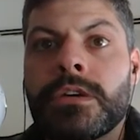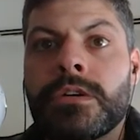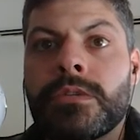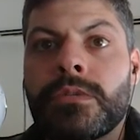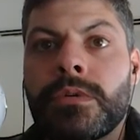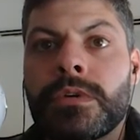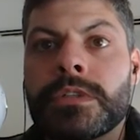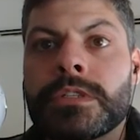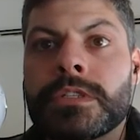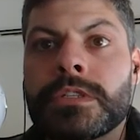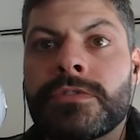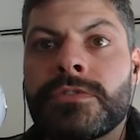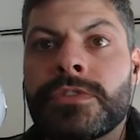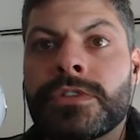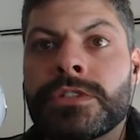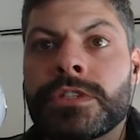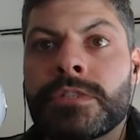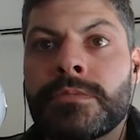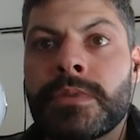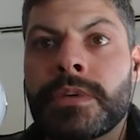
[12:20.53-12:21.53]
once
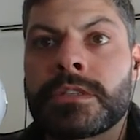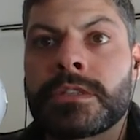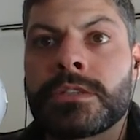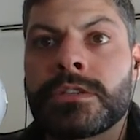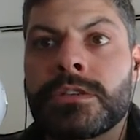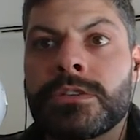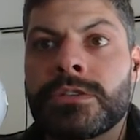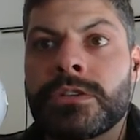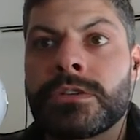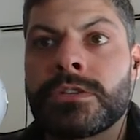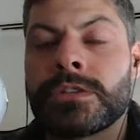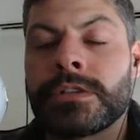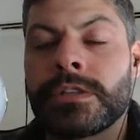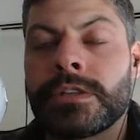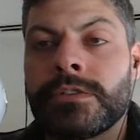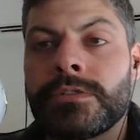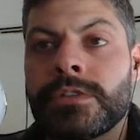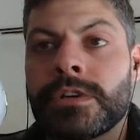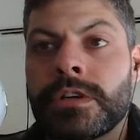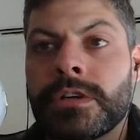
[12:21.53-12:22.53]
sufficient messages are
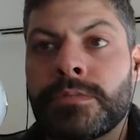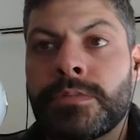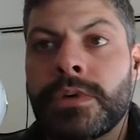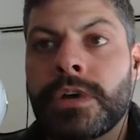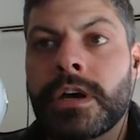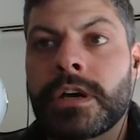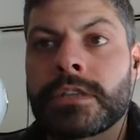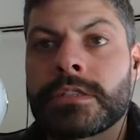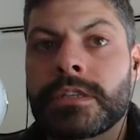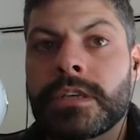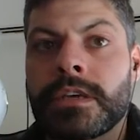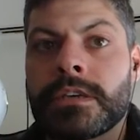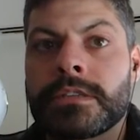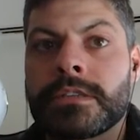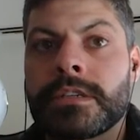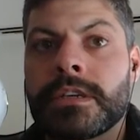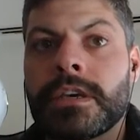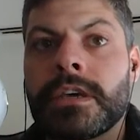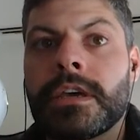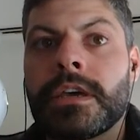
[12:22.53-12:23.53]
delivered and processed,
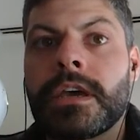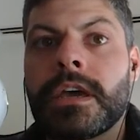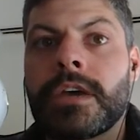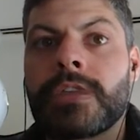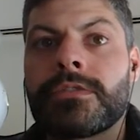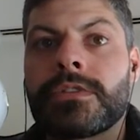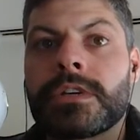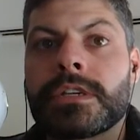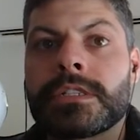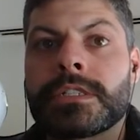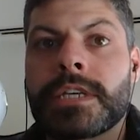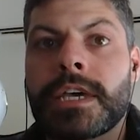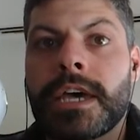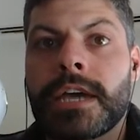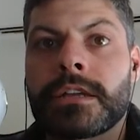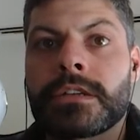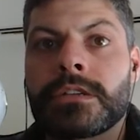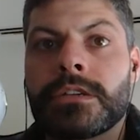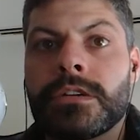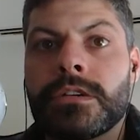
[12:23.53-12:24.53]
every
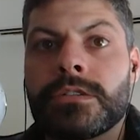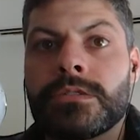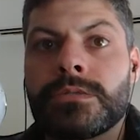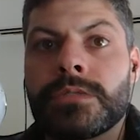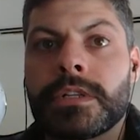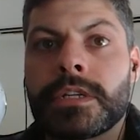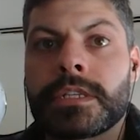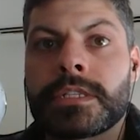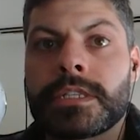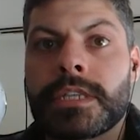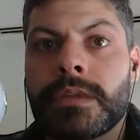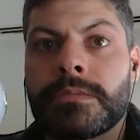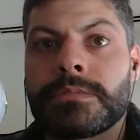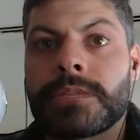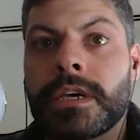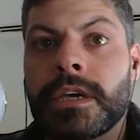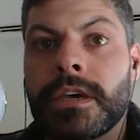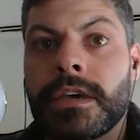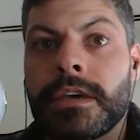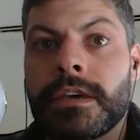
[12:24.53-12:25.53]
intact node will accept
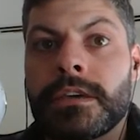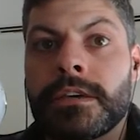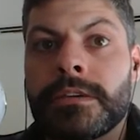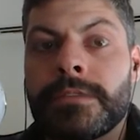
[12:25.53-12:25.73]
A.